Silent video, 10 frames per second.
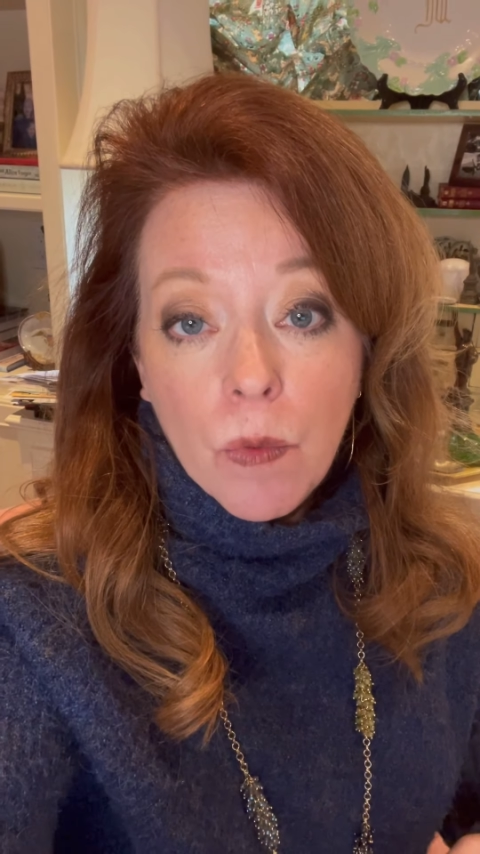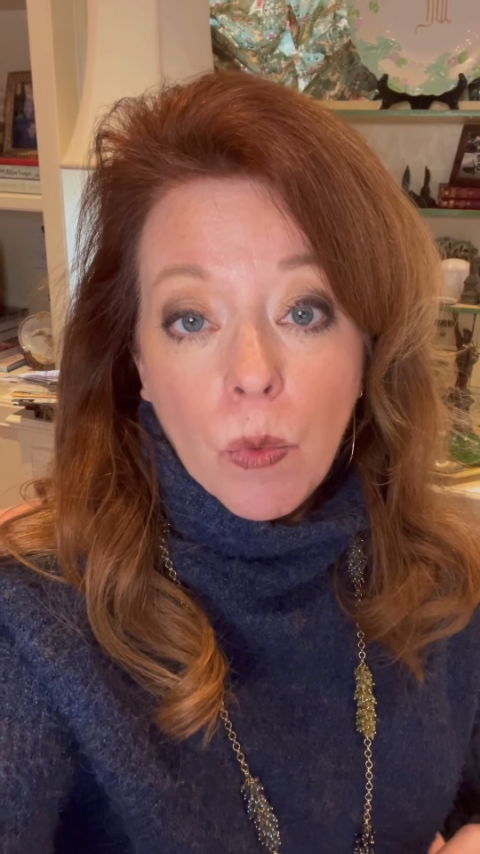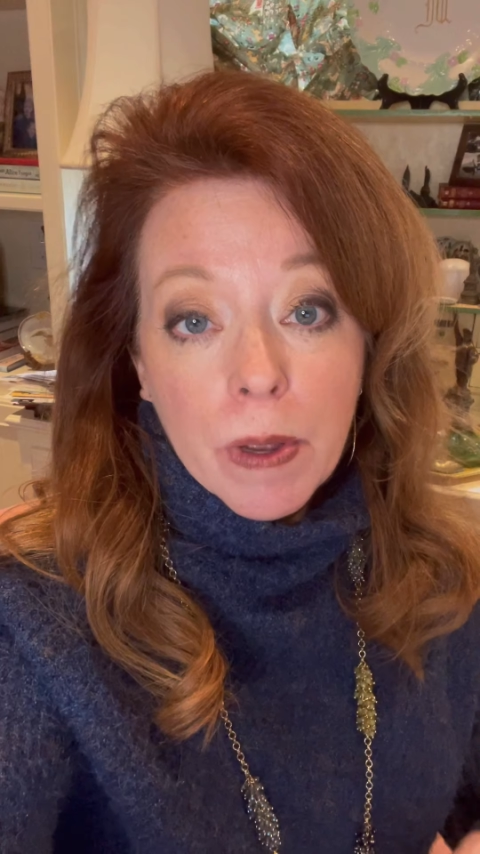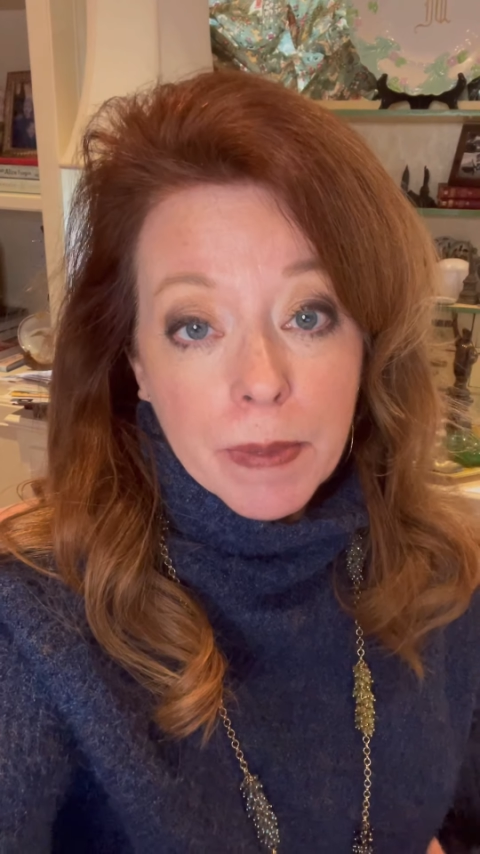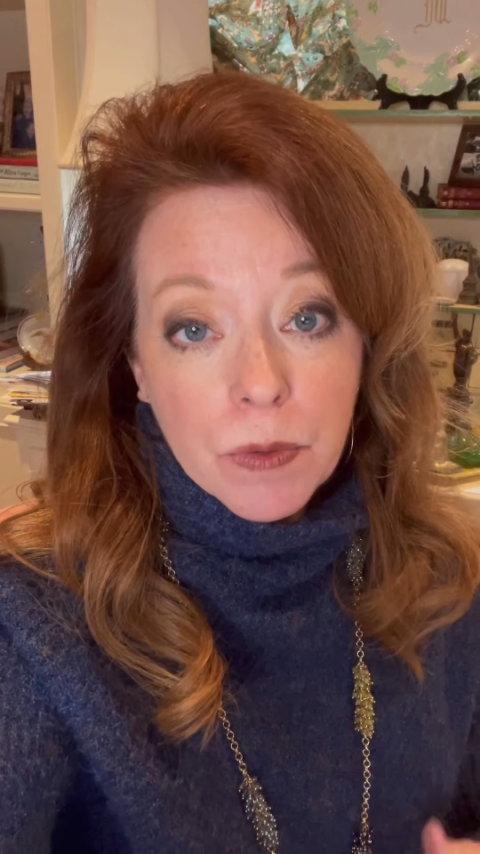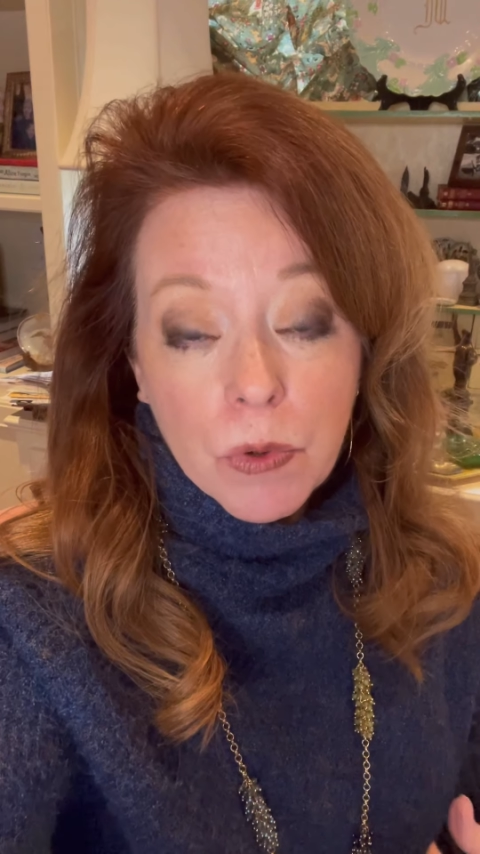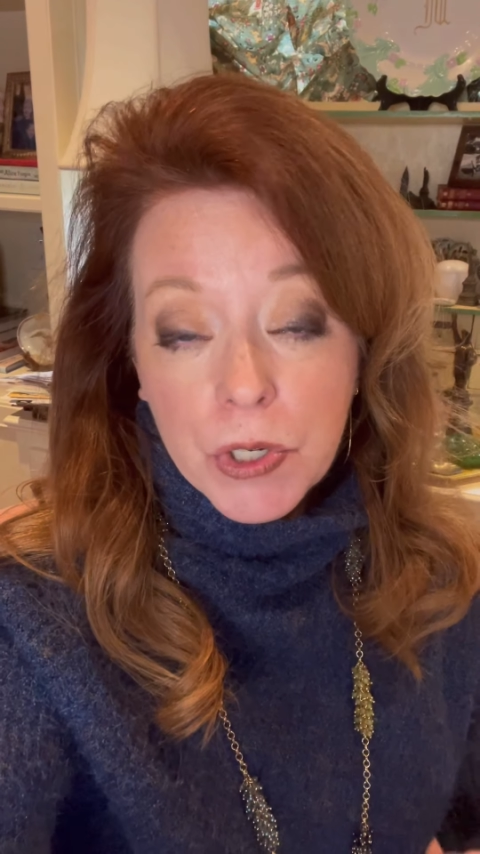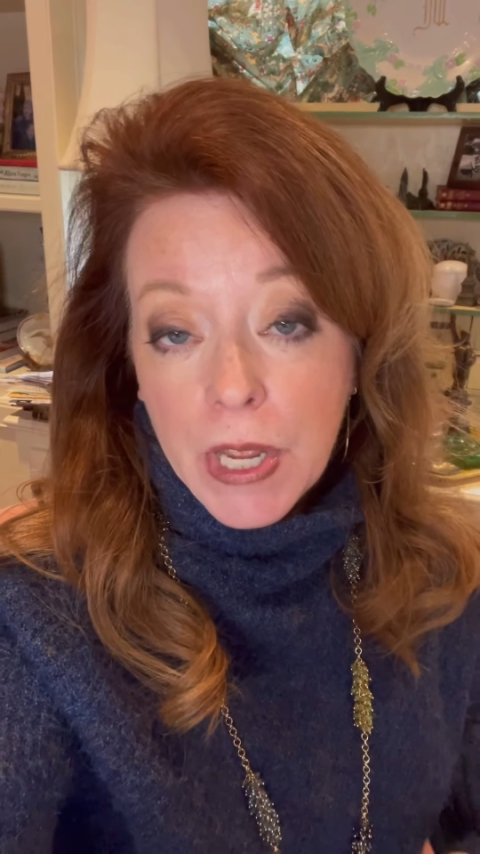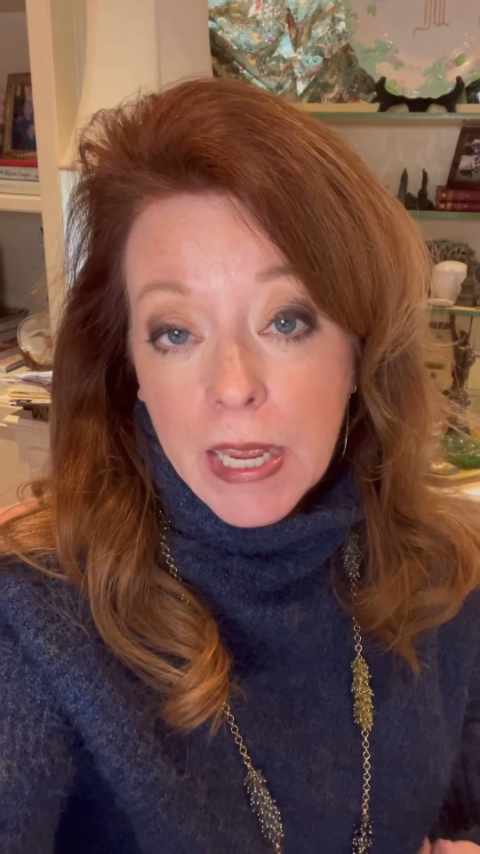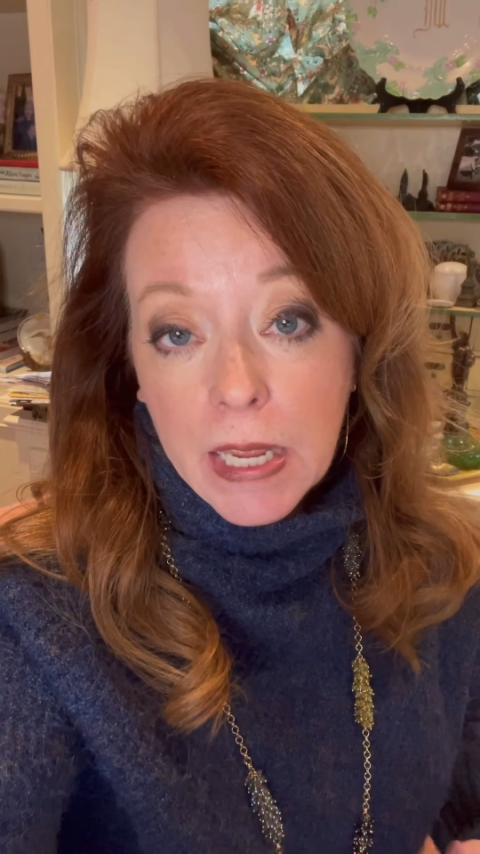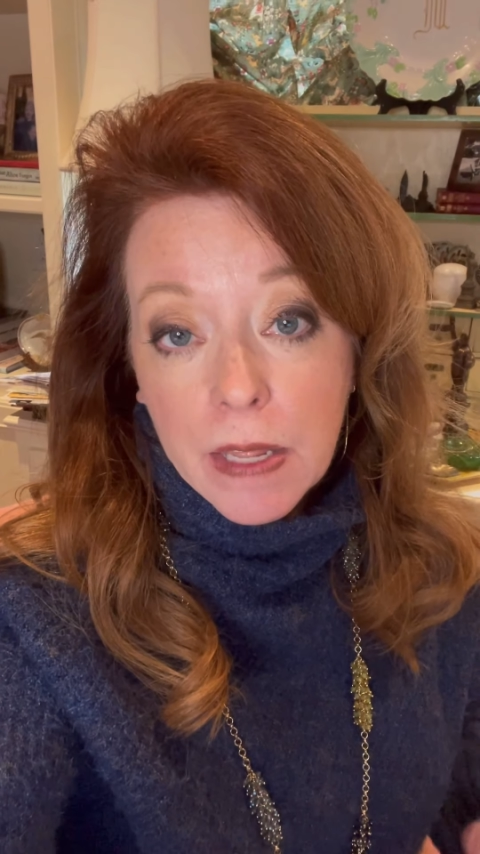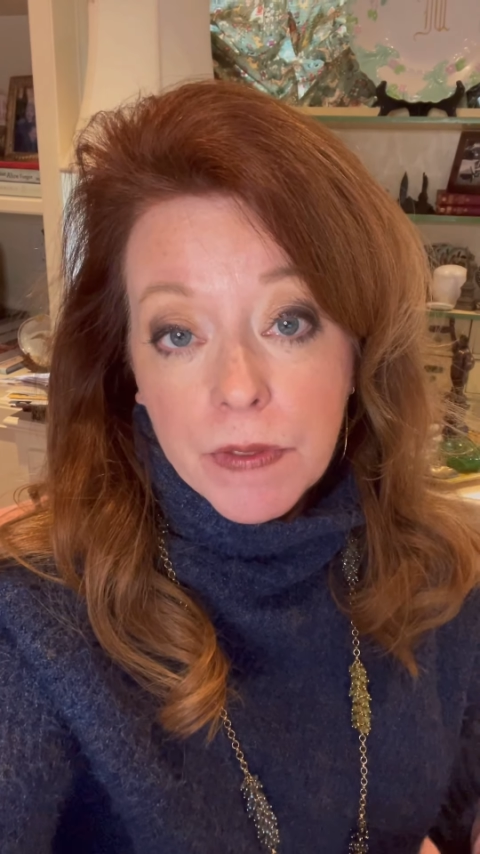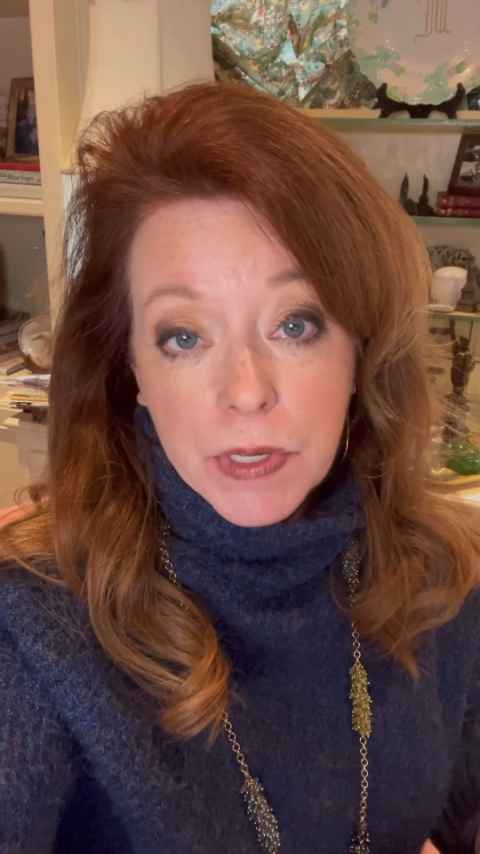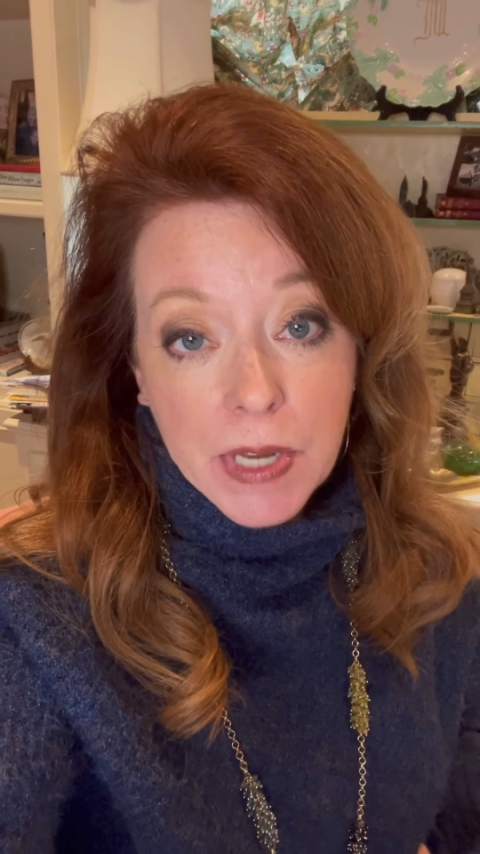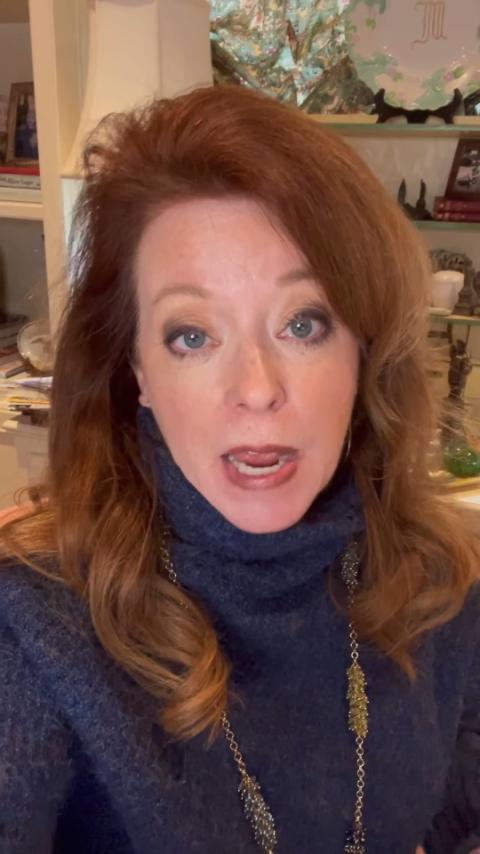women were taking the
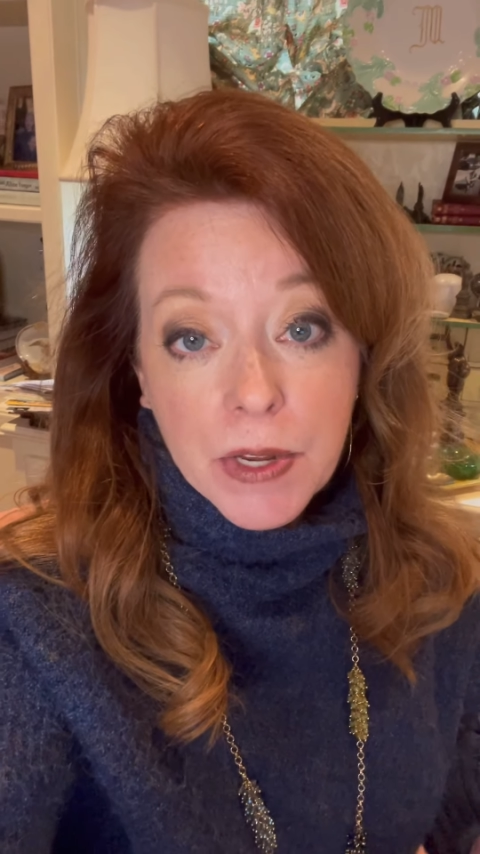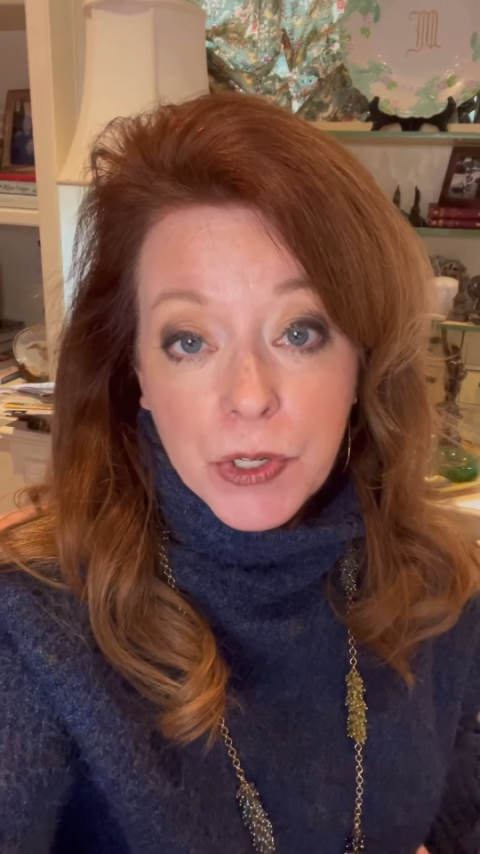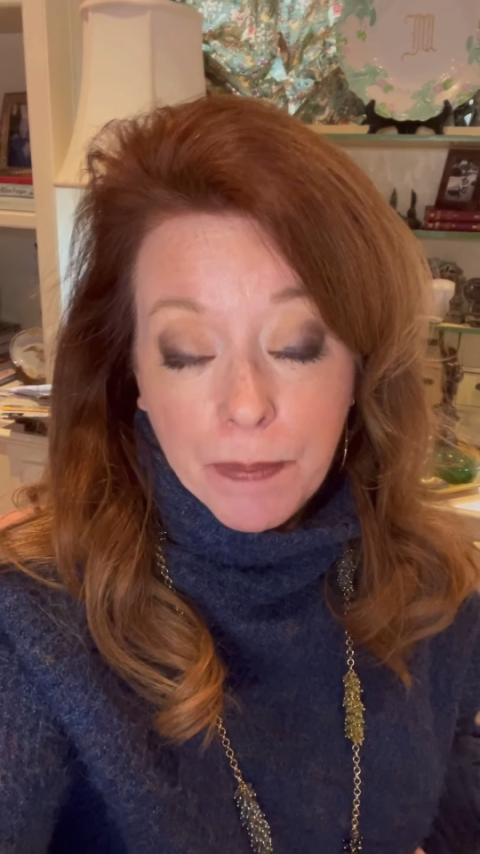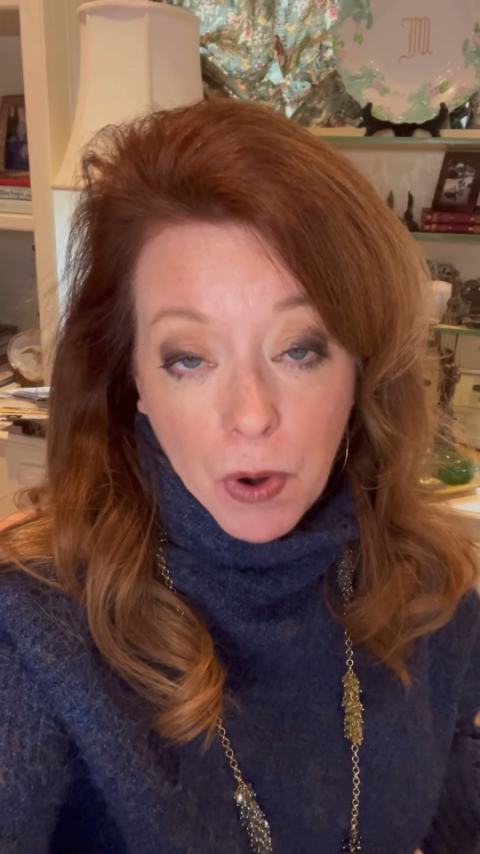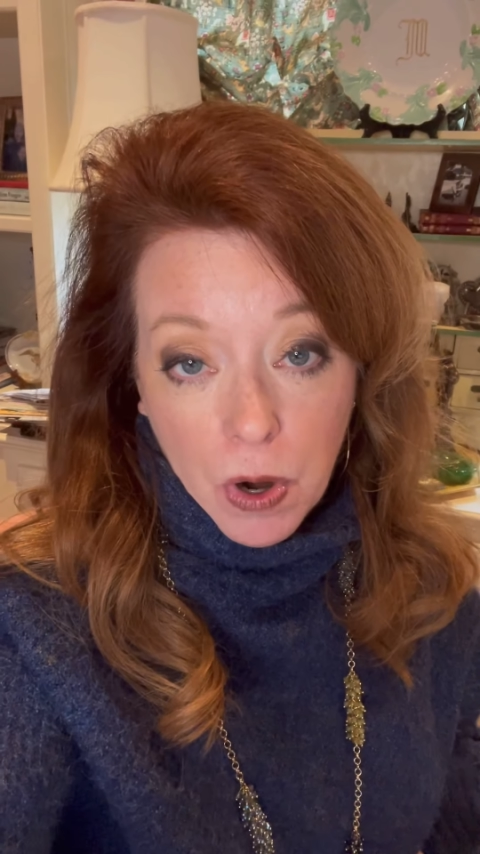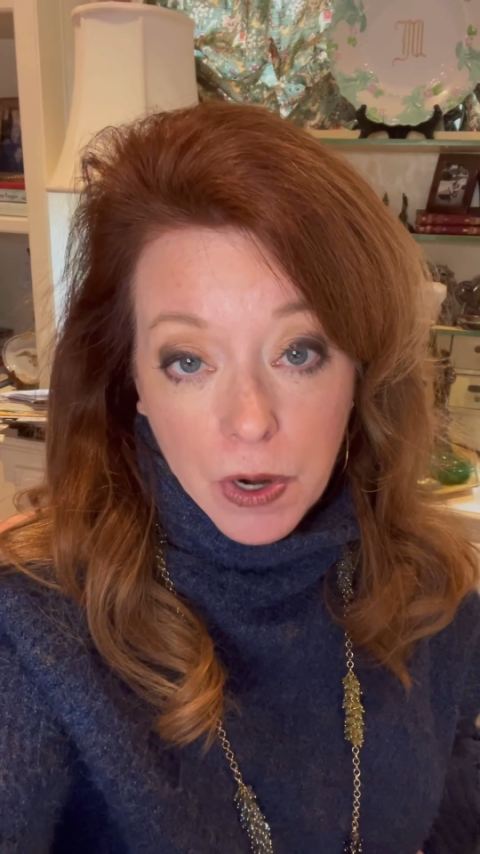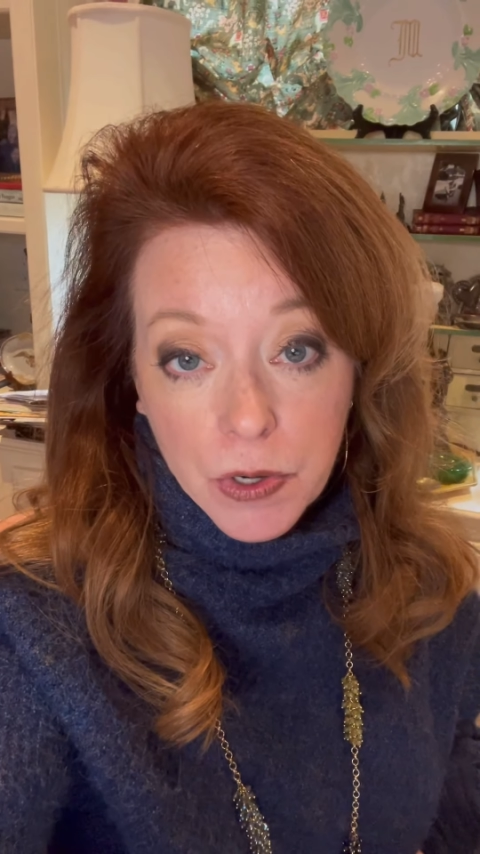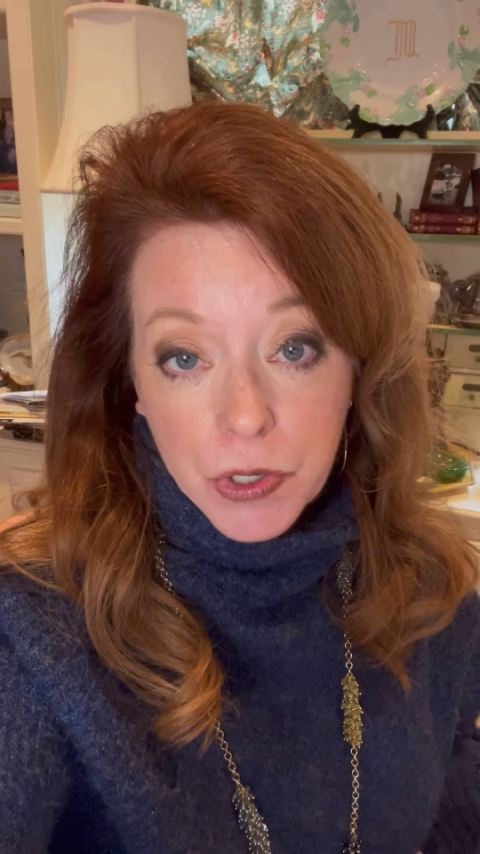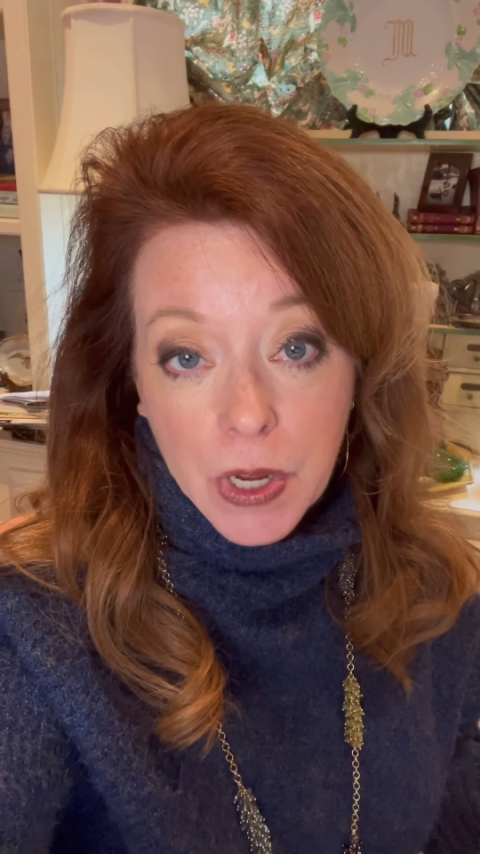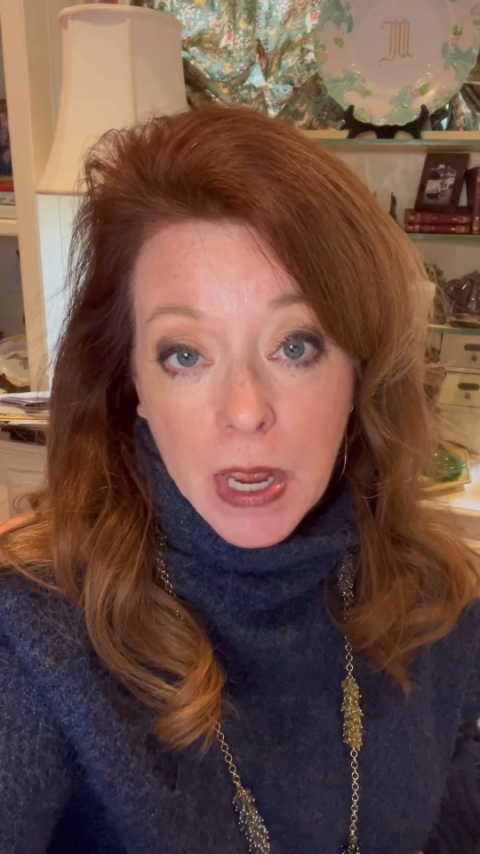sacks apart